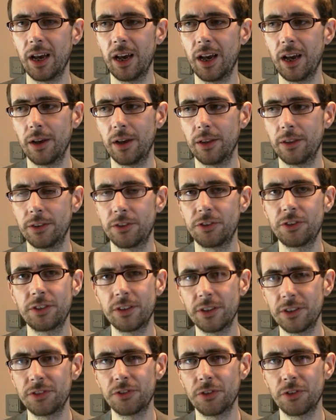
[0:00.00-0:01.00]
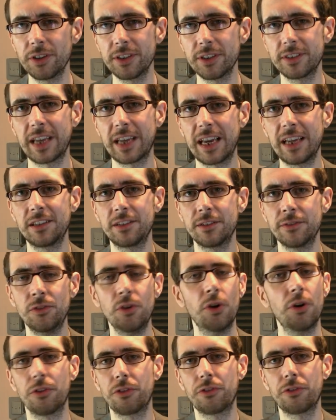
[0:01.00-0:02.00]
uh, the, the strongest case of
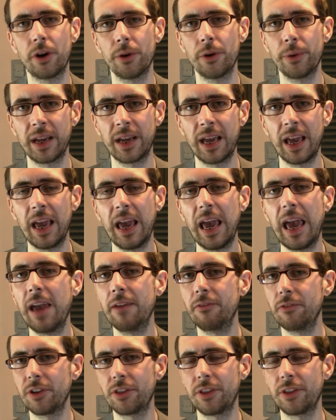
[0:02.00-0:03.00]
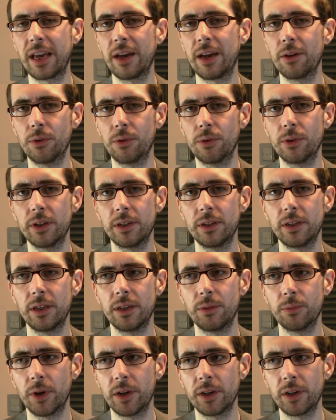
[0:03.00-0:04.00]
not throwing everything out all in,
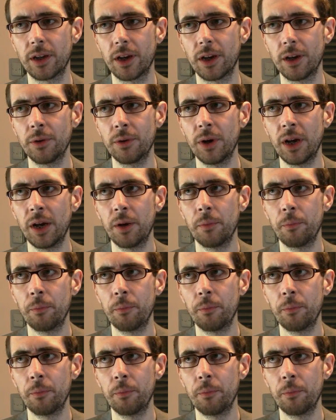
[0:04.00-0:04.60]
in one go,